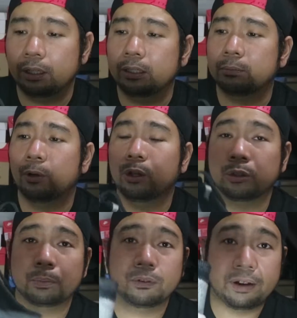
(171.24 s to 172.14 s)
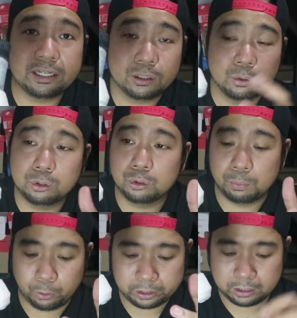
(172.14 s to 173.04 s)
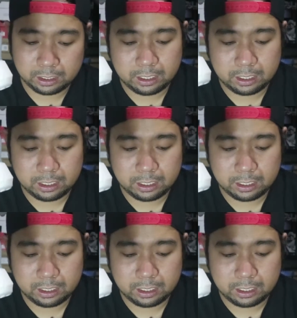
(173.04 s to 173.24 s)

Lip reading: It also provides good support.